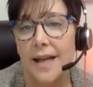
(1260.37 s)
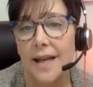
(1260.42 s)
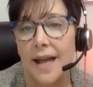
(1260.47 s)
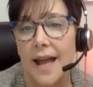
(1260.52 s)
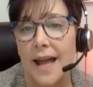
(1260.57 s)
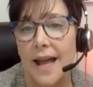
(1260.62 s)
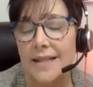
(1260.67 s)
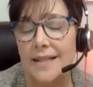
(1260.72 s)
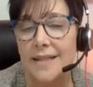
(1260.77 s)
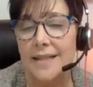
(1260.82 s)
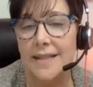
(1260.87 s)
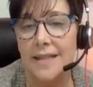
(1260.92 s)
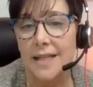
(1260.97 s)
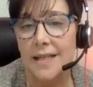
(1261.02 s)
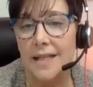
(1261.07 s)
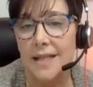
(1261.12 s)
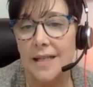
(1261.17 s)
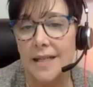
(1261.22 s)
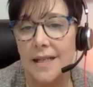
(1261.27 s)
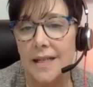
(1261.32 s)
and
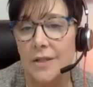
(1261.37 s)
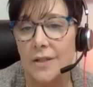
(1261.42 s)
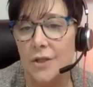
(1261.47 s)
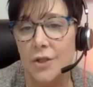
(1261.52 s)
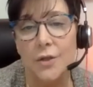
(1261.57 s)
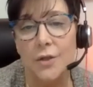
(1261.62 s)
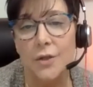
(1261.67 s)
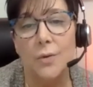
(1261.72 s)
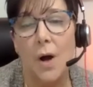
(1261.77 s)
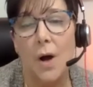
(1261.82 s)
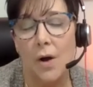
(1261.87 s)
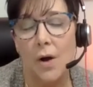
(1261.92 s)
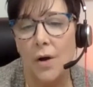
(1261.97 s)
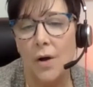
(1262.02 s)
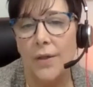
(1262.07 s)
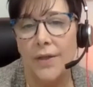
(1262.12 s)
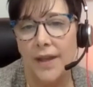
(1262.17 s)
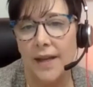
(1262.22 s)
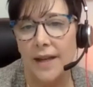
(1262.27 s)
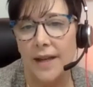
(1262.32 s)
D, do all
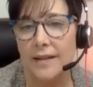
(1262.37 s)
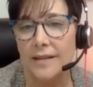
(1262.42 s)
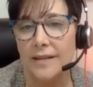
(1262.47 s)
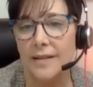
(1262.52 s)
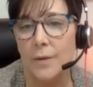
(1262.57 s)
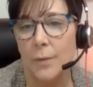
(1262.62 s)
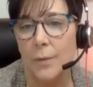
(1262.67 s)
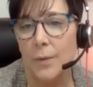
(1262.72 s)
things